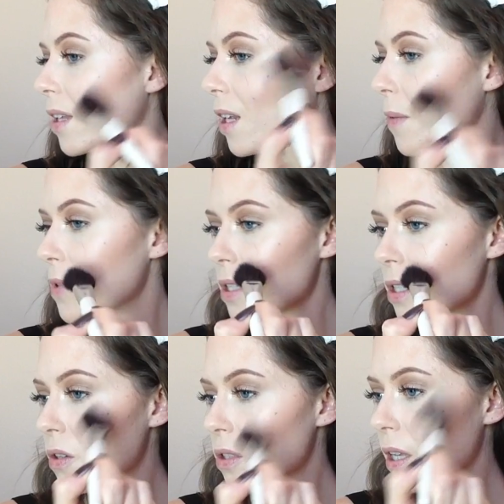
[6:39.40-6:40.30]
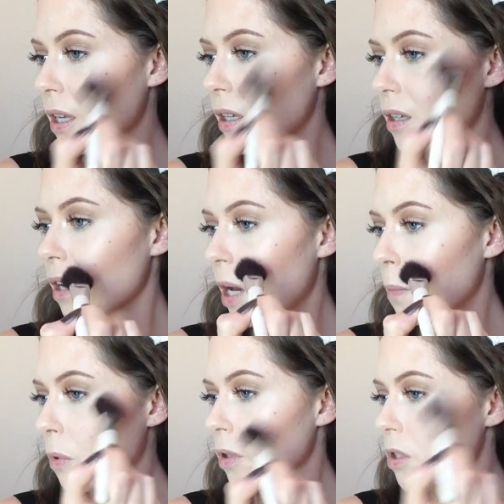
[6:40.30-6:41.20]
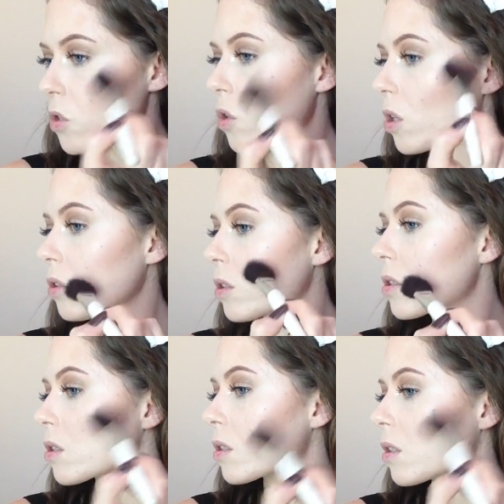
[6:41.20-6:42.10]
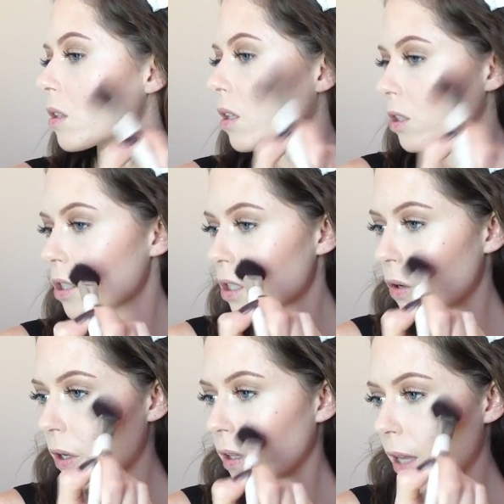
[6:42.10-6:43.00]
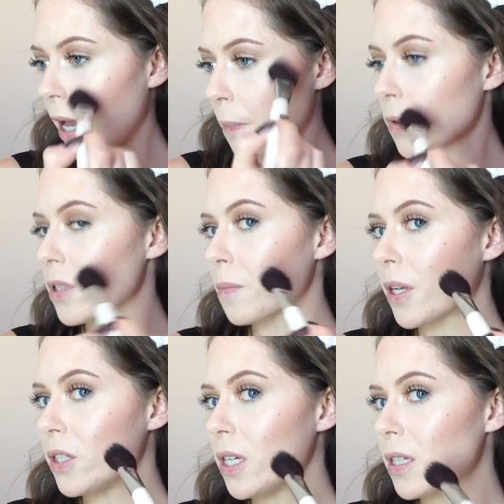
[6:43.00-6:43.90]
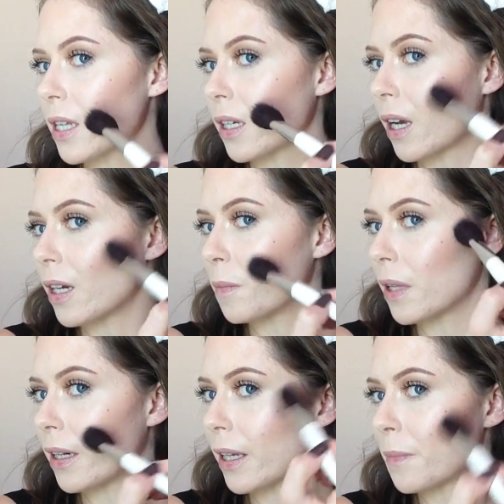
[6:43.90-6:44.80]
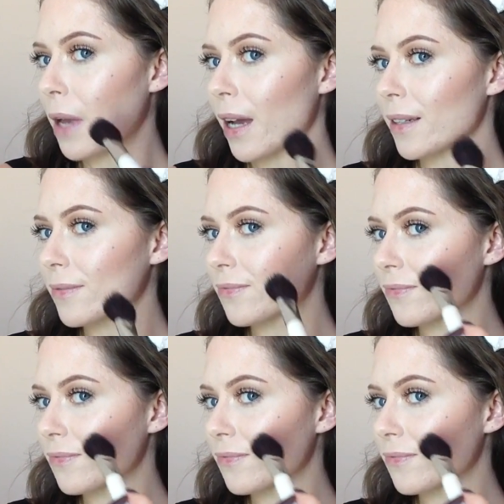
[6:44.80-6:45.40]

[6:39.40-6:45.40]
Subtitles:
And I'm just using upward strokes and just going on the apples of my cheeks and kind of blending back.